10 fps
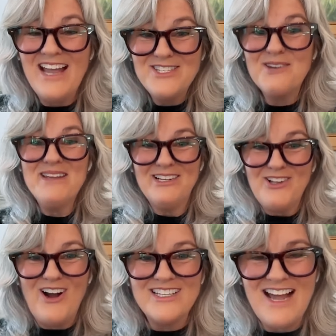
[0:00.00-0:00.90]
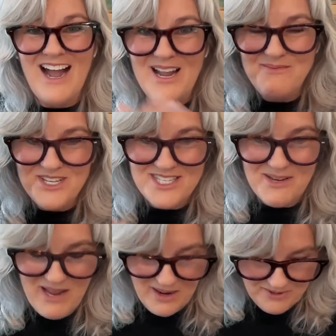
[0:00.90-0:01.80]
so that took me a long time
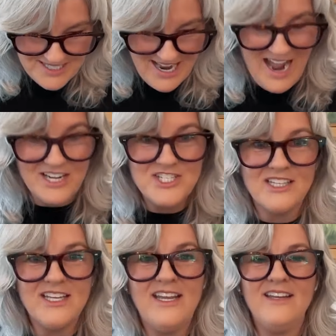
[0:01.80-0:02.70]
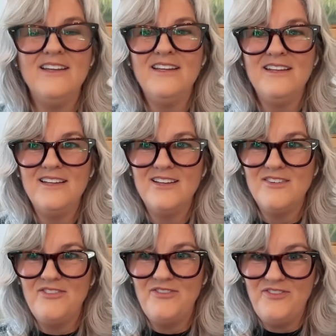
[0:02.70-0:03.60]
just to be able to actually
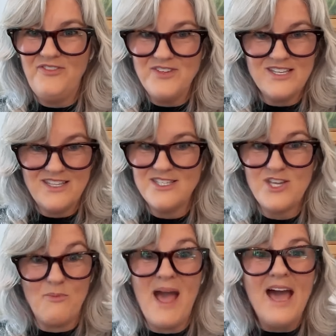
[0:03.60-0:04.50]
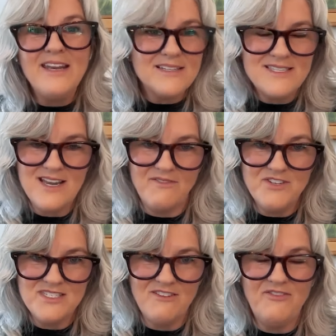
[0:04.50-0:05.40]
the somatic
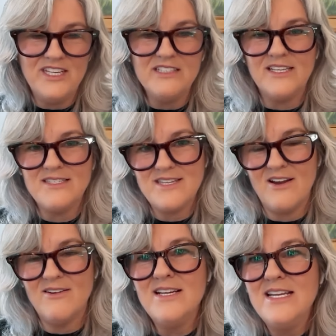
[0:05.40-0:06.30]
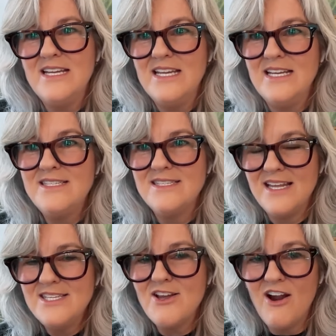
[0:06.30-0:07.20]
stuff just to feel it so
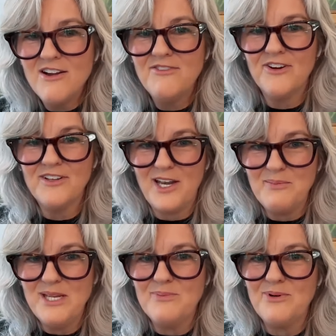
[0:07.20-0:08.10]
it's it's hard for a lot